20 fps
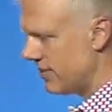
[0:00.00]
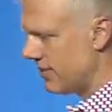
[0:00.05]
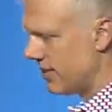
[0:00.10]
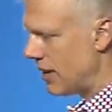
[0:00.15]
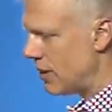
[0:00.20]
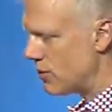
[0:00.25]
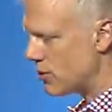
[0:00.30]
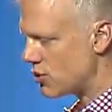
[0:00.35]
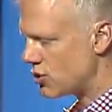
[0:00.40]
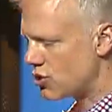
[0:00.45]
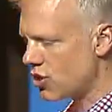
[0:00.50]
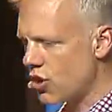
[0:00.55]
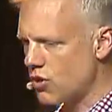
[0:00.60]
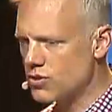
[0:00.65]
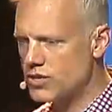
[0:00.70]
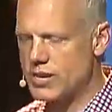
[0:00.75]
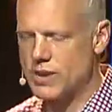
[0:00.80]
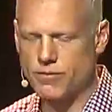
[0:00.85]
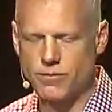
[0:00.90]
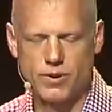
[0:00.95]
It was so
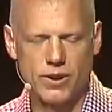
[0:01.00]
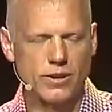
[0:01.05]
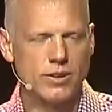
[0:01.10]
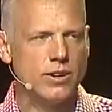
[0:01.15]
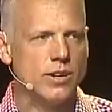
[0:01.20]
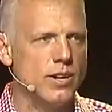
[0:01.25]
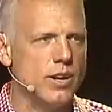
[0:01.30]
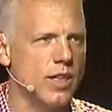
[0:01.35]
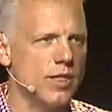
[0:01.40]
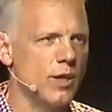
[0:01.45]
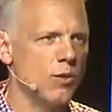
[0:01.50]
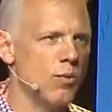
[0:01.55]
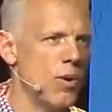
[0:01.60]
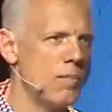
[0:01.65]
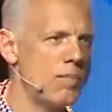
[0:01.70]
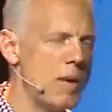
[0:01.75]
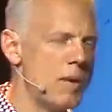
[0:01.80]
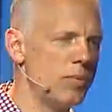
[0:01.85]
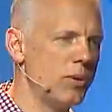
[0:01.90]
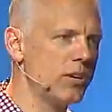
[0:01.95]
different than
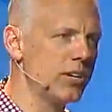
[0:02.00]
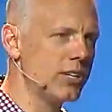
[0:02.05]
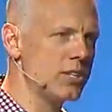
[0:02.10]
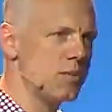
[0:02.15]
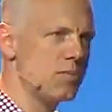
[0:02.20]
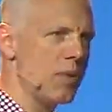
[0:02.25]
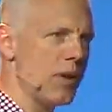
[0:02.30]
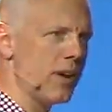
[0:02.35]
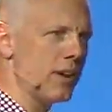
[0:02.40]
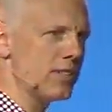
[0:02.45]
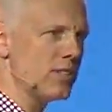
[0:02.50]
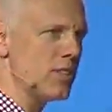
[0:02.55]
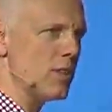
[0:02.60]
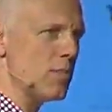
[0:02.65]
what people had experienced in